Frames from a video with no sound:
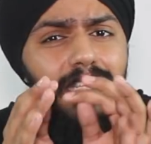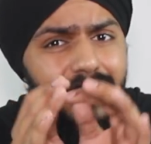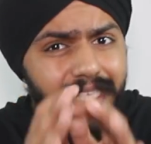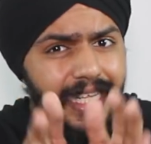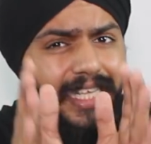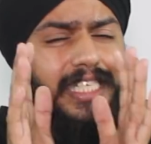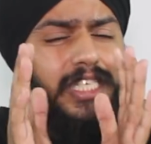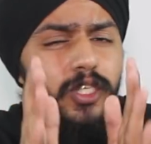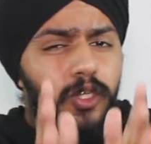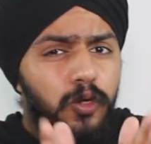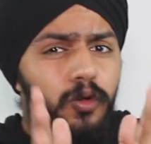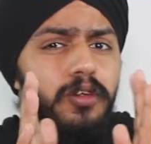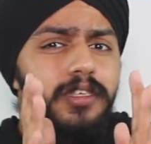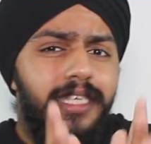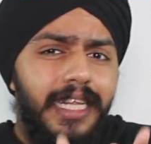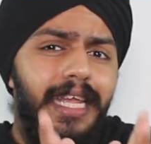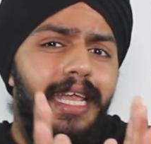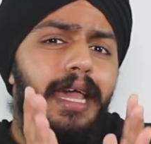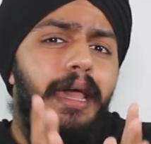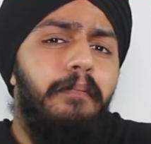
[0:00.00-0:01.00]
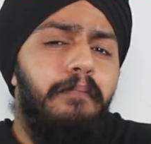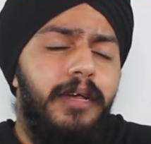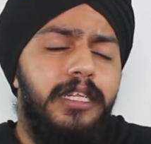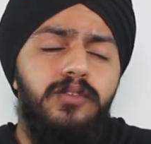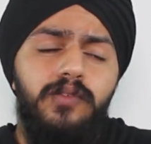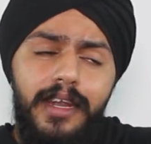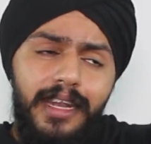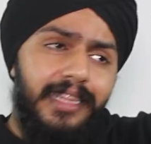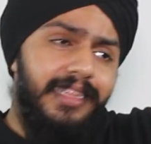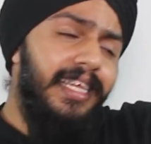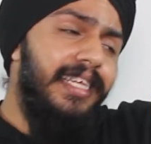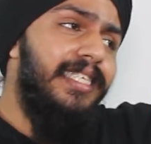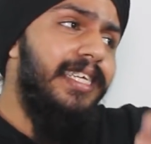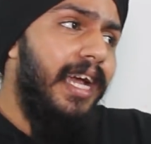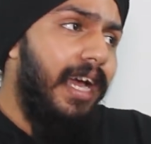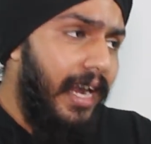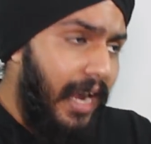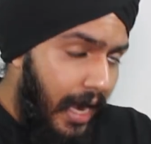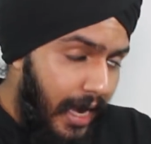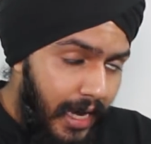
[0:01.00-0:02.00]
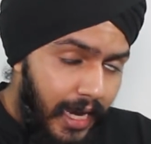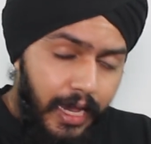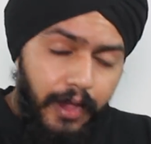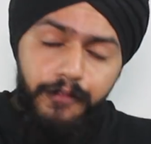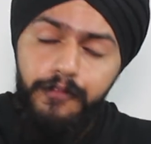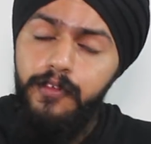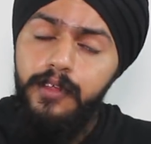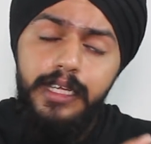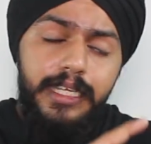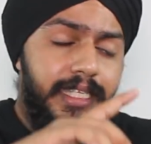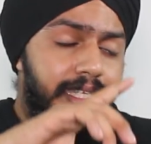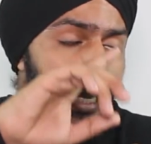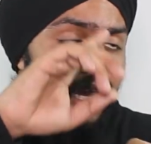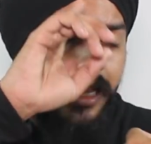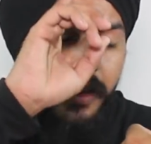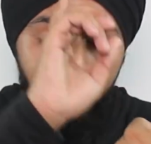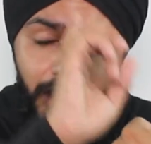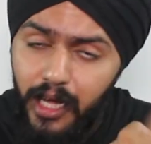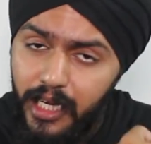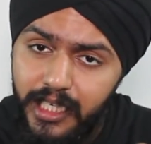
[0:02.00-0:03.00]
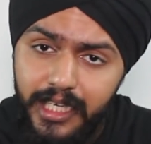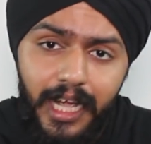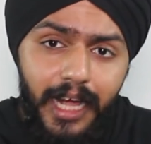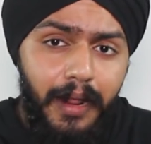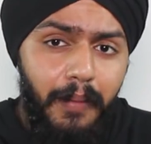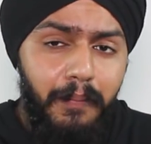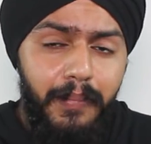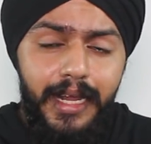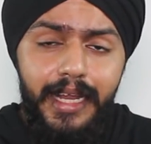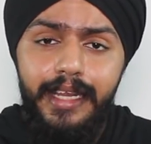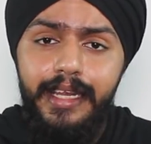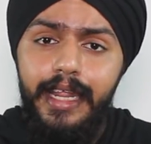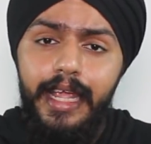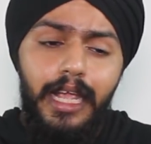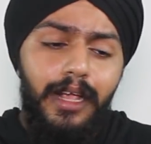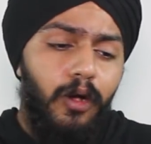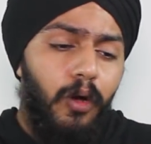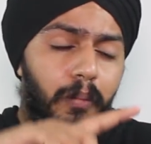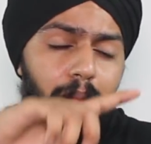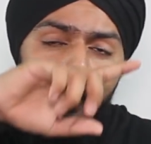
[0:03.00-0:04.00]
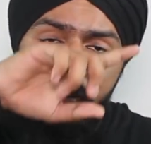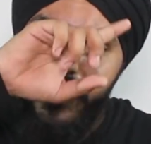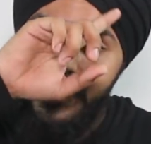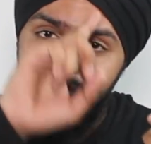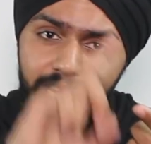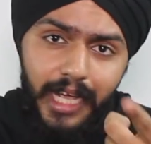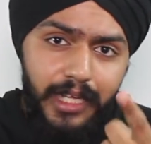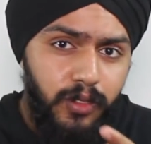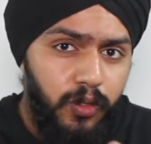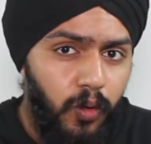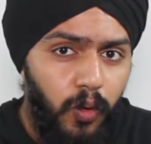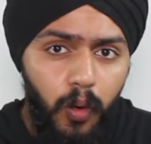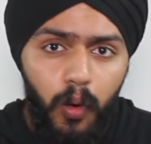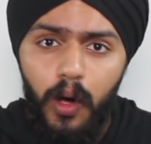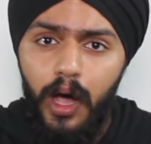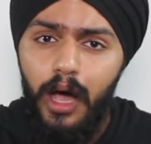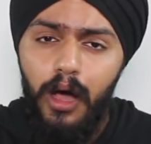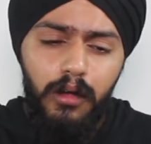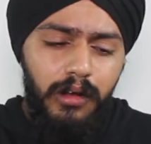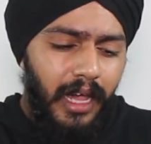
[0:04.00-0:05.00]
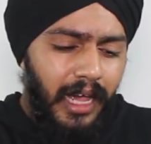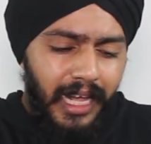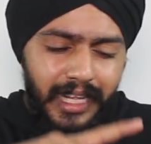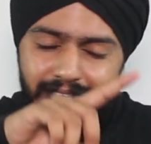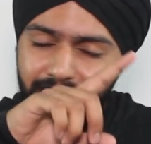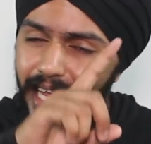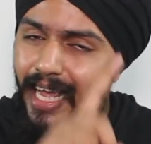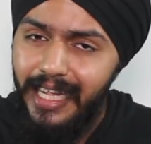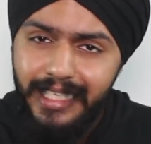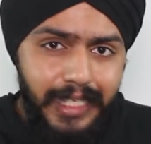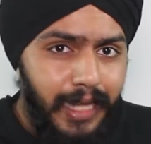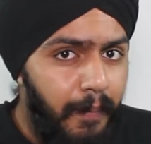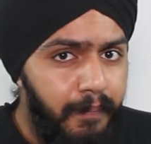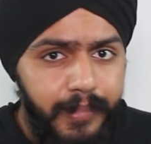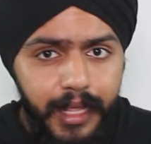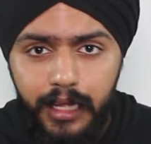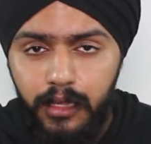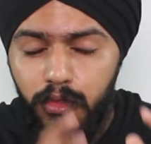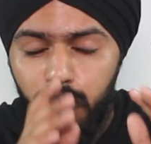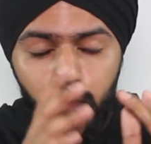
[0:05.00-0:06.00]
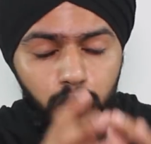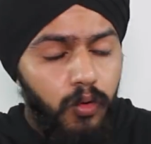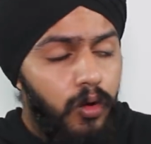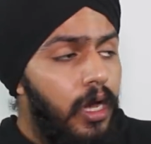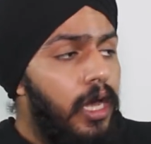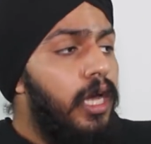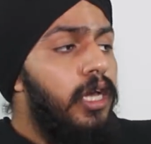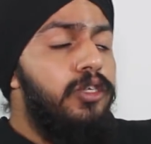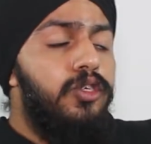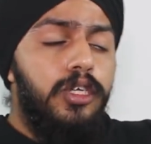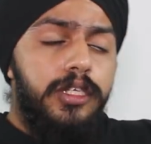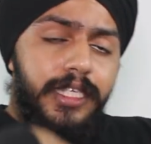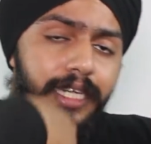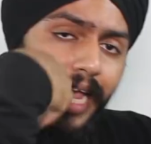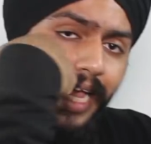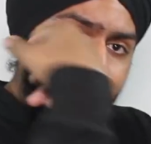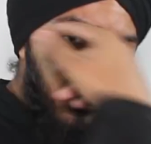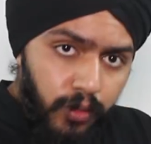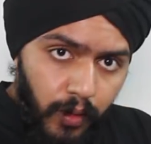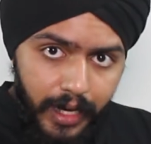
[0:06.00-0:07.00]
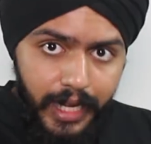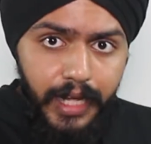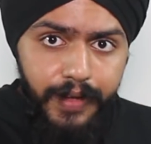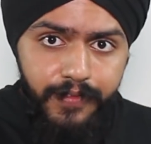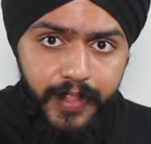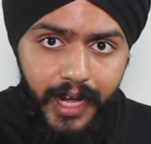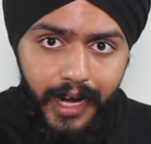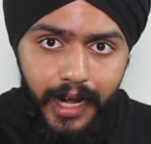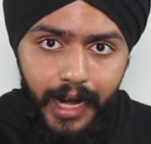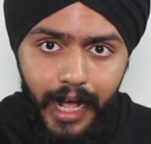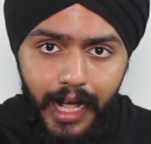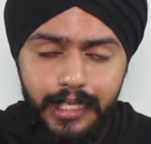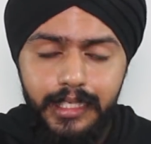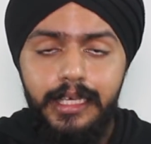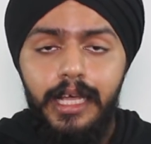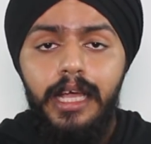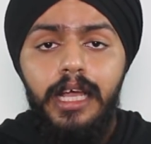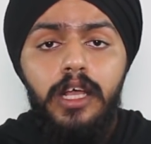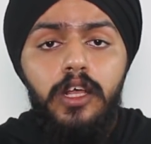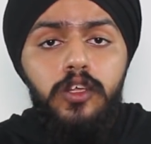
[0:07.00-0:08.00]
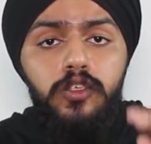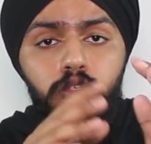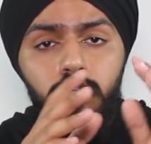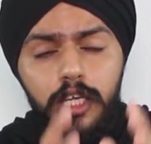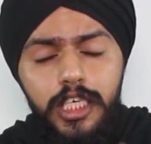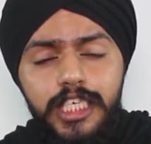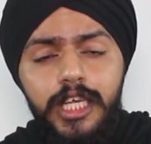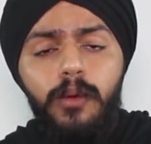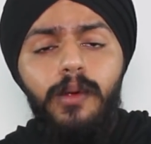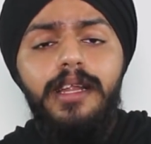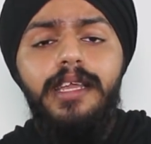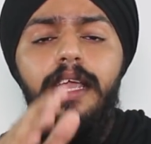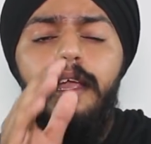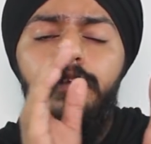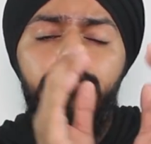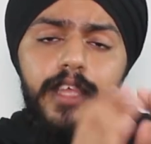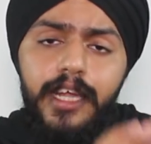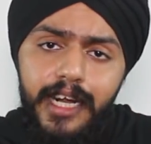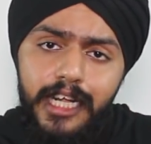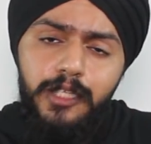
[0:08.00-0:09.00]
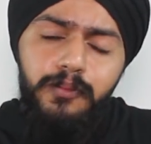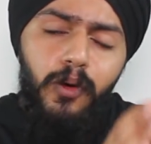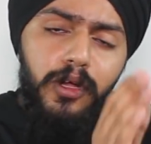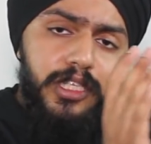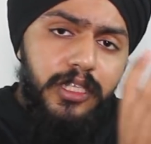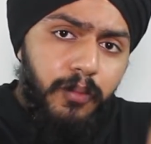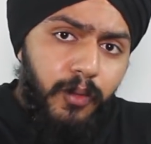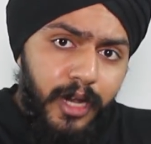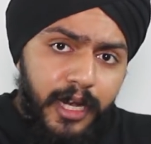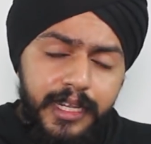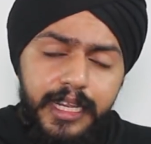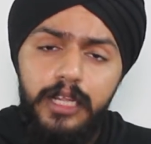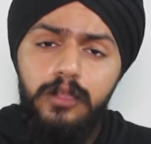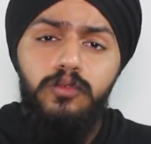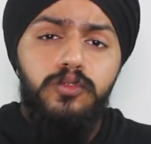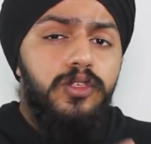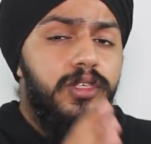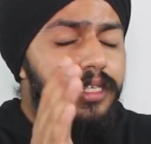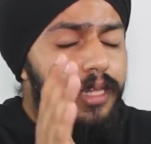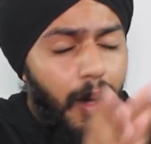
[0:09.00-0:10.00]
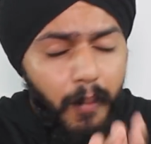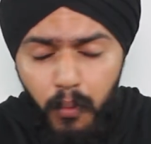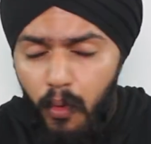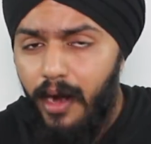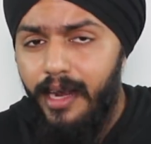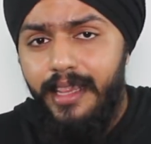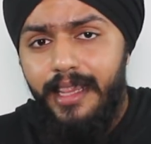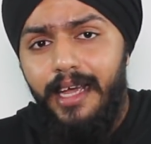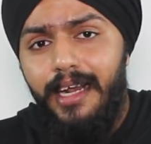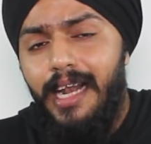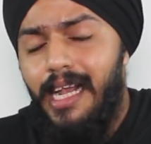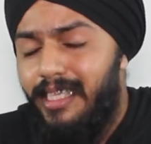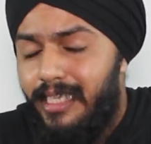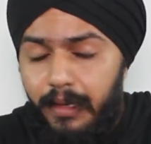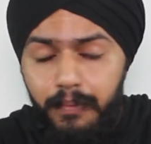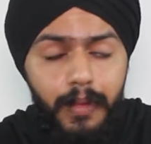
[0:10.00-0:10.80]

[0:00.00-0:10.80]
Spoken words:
This usually happens when the teacher gotta leave. It's either because she got a meeting or maybe she has to go out. She has something to do, so she has to leave the class. So she will give the responsibility to someone in the class.